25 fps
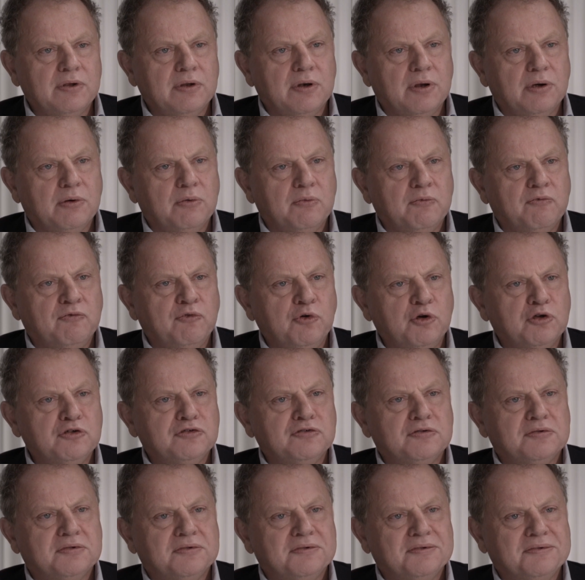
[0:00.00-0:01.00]
You know,
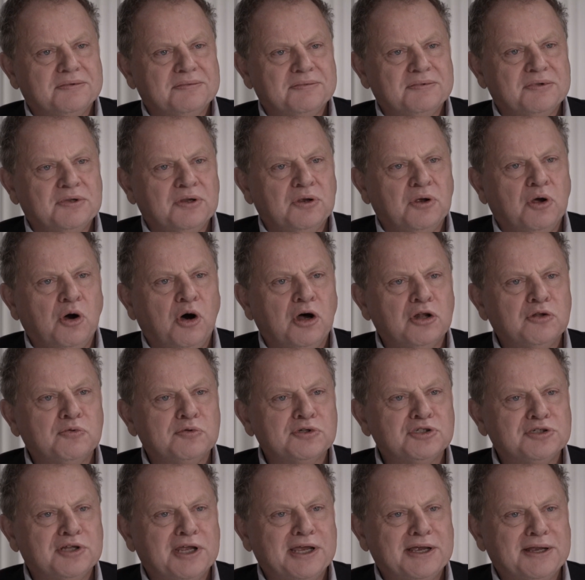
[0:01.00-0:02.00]
first God
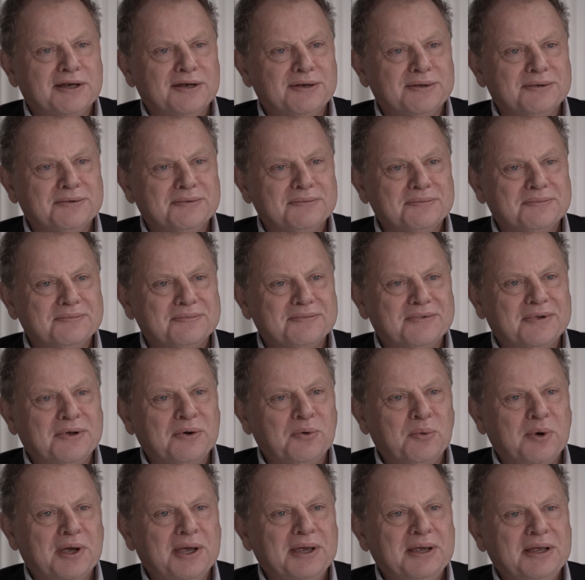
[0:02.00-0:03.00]
was taken
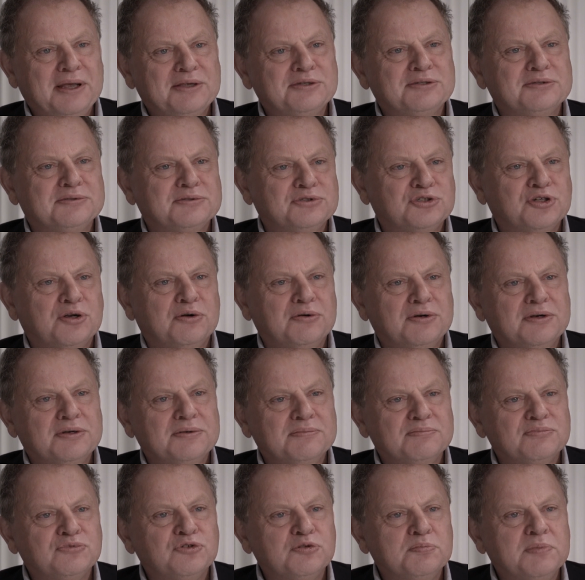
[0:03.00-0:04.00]
away as
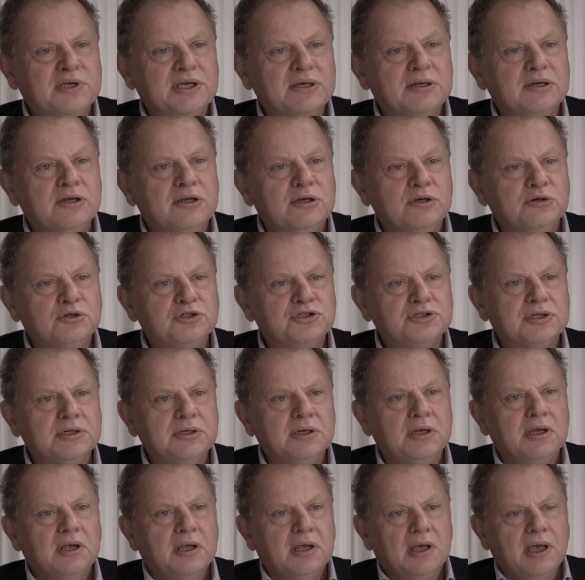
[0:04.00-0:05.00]
shown to be mm-hmm. an
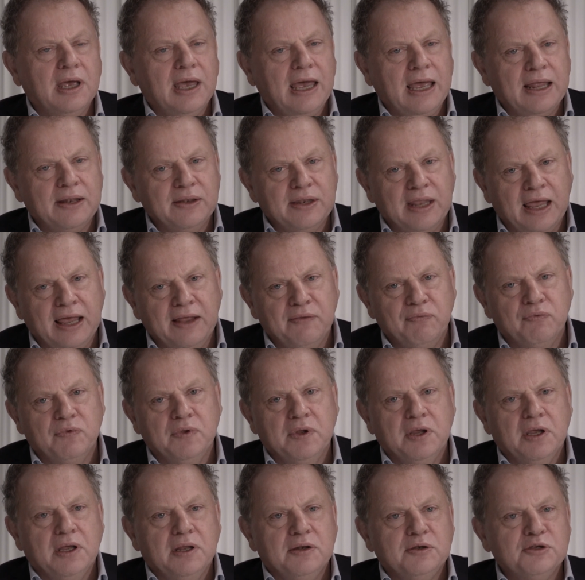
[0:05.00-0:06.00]
illusion, and
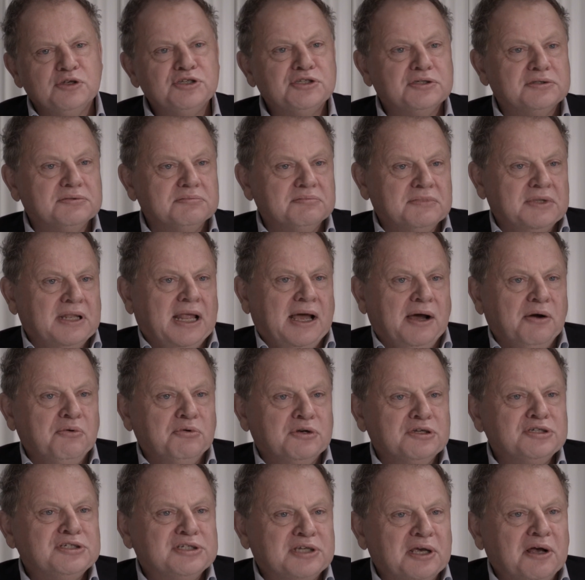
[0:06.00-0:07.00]
then
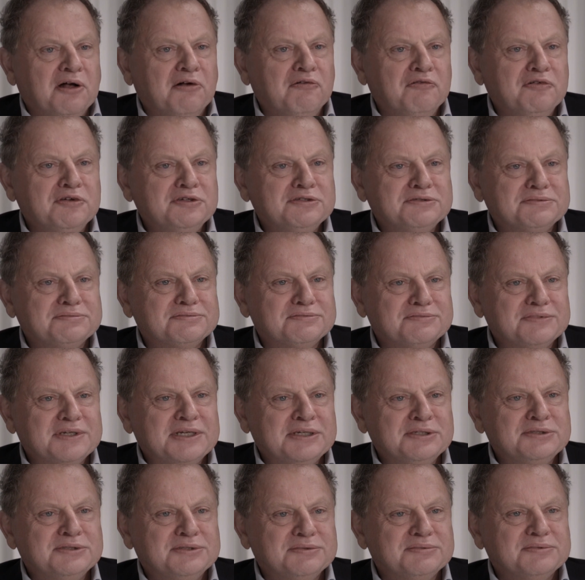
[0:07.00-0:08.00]
now the self is
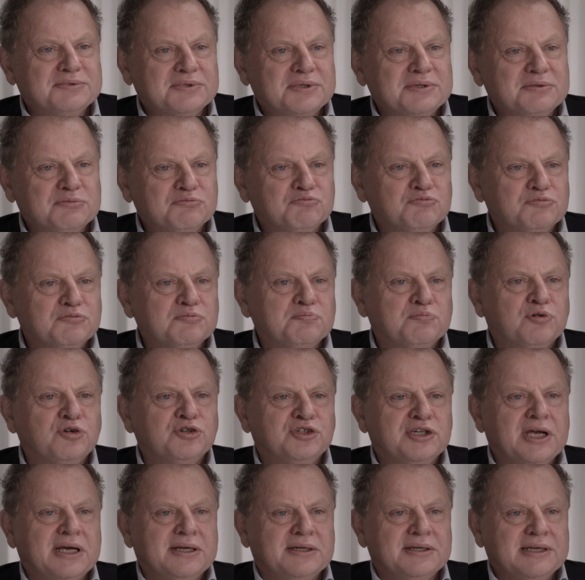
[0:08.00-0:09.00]

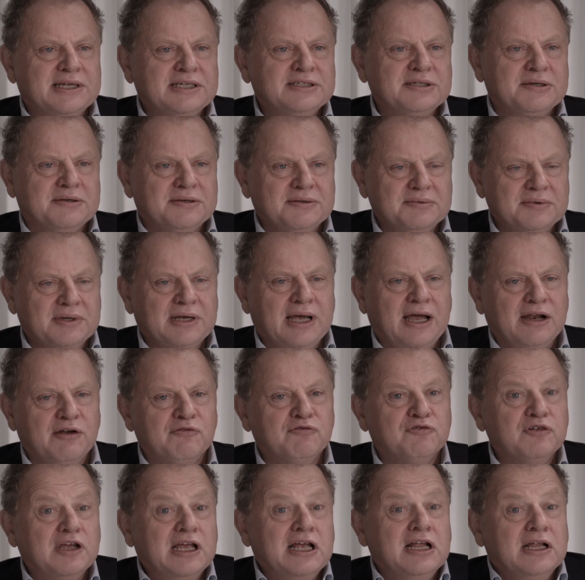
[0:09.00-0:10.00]
a kind
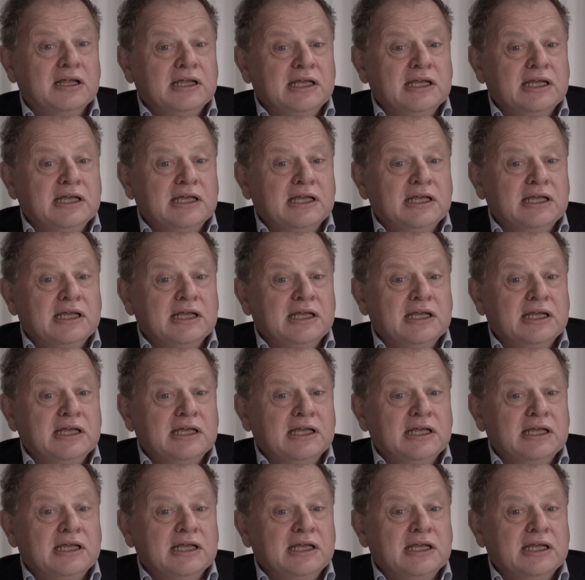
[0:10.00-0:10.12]
of